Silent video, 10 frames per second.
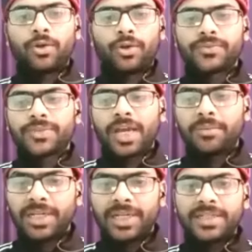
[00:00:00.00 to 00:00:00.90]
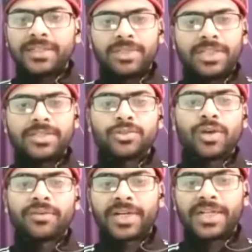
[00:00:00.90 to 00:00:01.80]
a lot of time in it because you
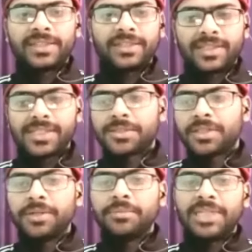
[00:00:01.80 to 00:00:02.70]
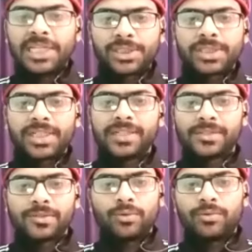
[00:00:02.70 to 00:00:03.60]
have rented this 3 BHK.
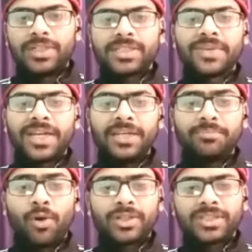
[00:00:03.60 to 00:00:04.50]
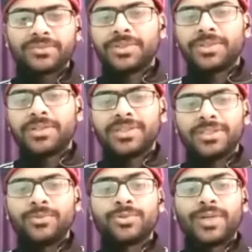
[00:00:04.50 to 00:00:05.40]
So it is very important for
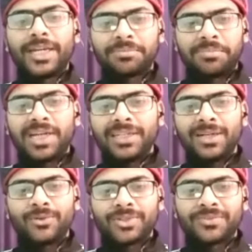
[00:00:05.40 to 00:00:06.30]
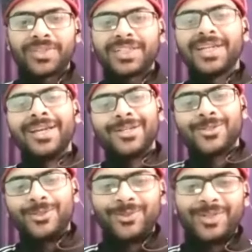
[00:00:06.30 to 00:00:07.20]
you to get money out of it
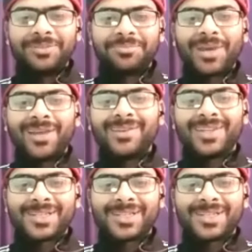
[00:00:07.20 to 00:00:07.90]
so you can pay the